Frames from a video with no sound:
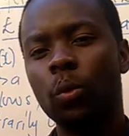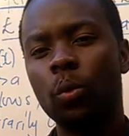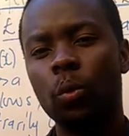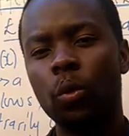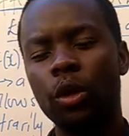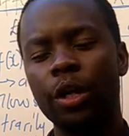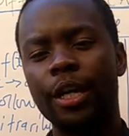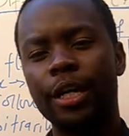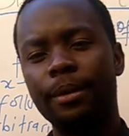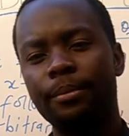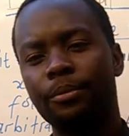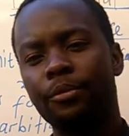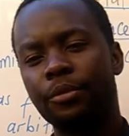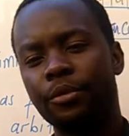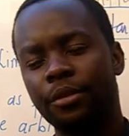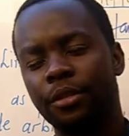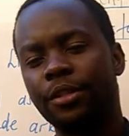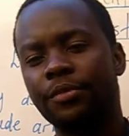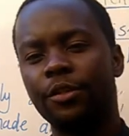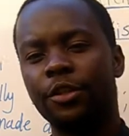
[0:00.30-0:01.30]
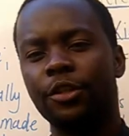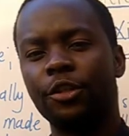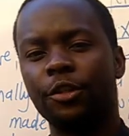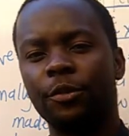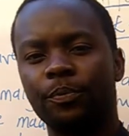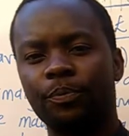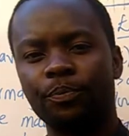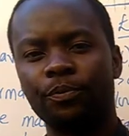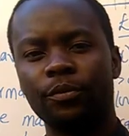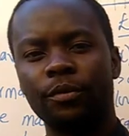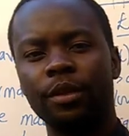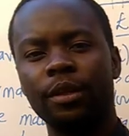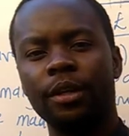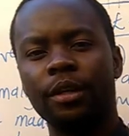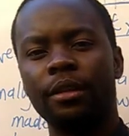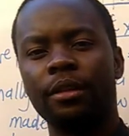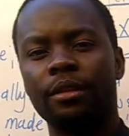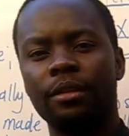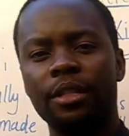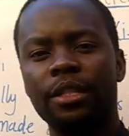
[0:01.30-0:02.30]
Welcome to this video.
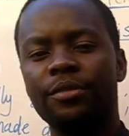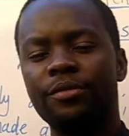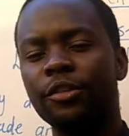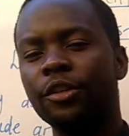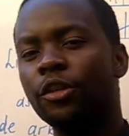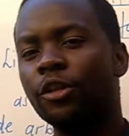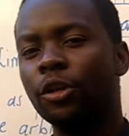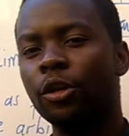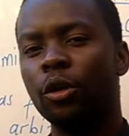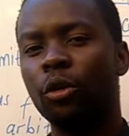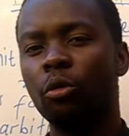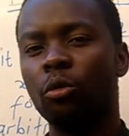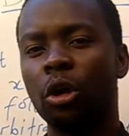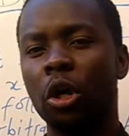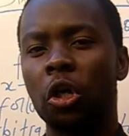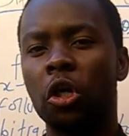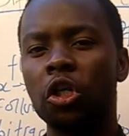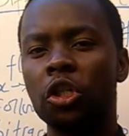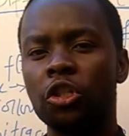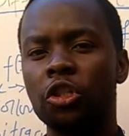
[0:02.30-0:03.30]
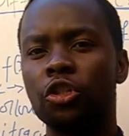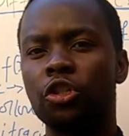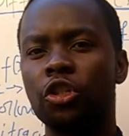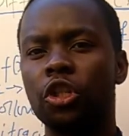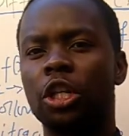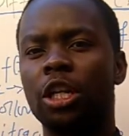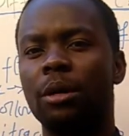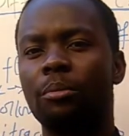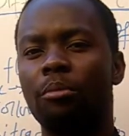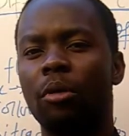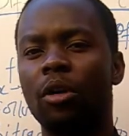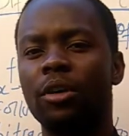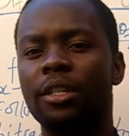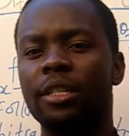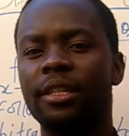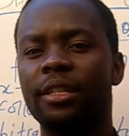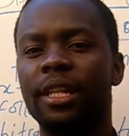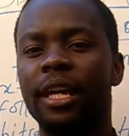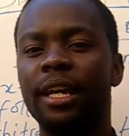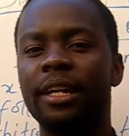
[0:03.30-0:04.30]
In this video, we are going to talk
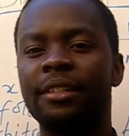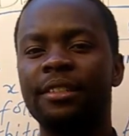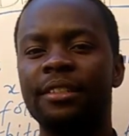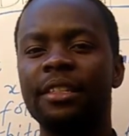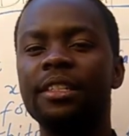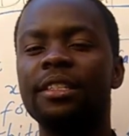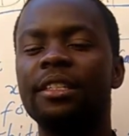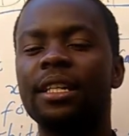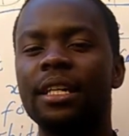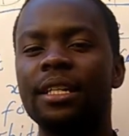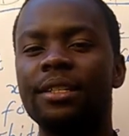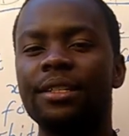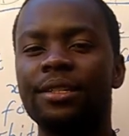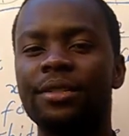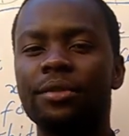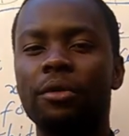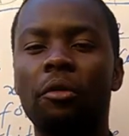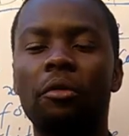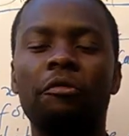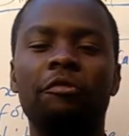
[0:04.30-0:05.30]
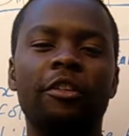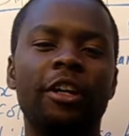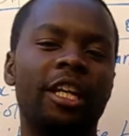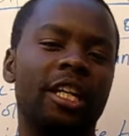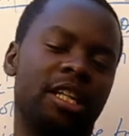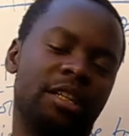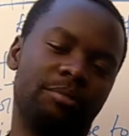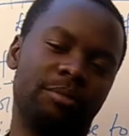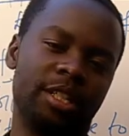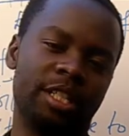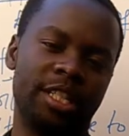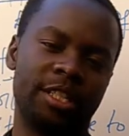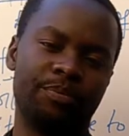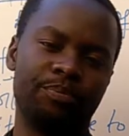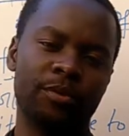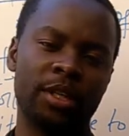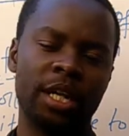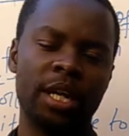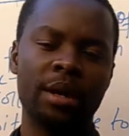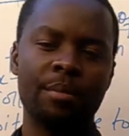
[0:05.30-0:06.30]
about the existence of a limit.
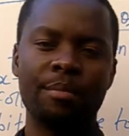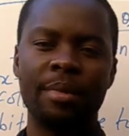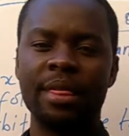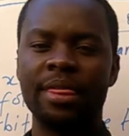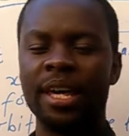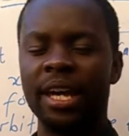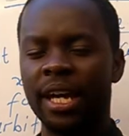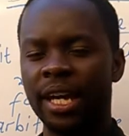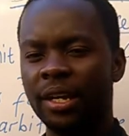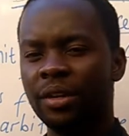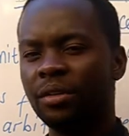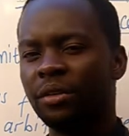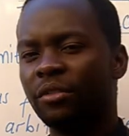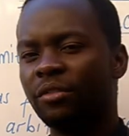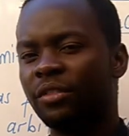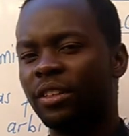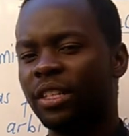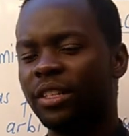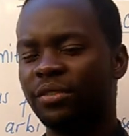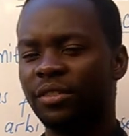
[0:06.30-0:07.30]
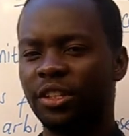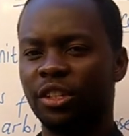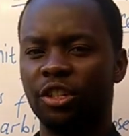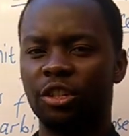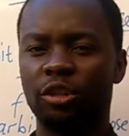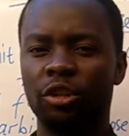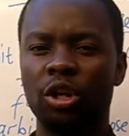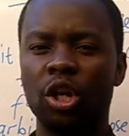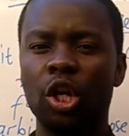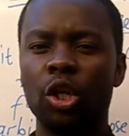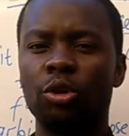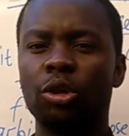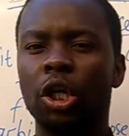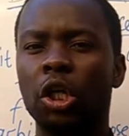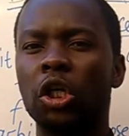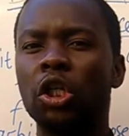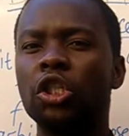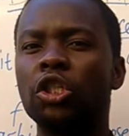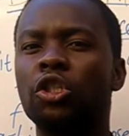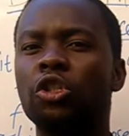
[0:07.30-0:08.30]
By the end of this video, you
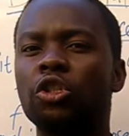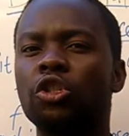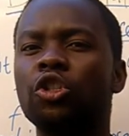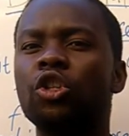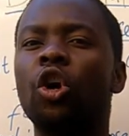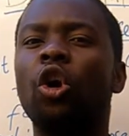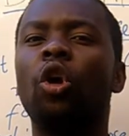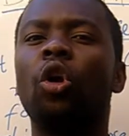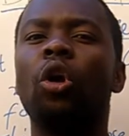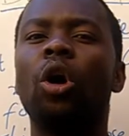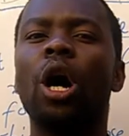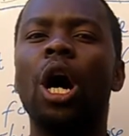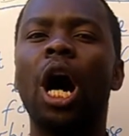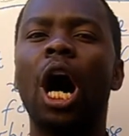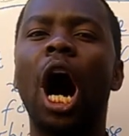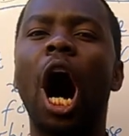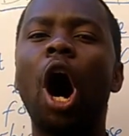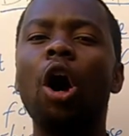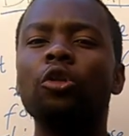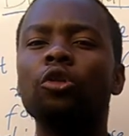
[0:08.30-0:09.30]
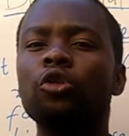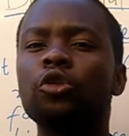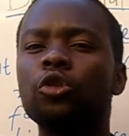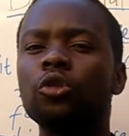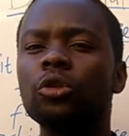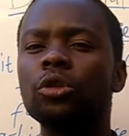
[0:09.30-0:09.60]
are going to know how